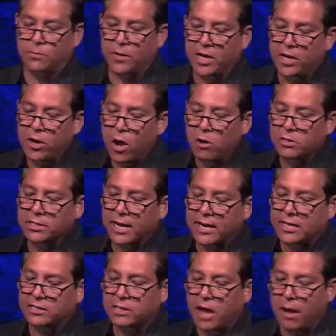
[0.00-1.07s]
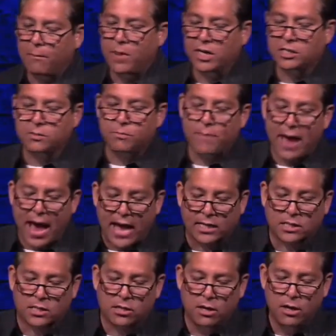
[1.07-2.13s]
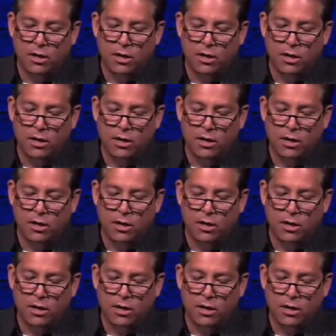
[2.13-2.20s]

but he knows that he's not much match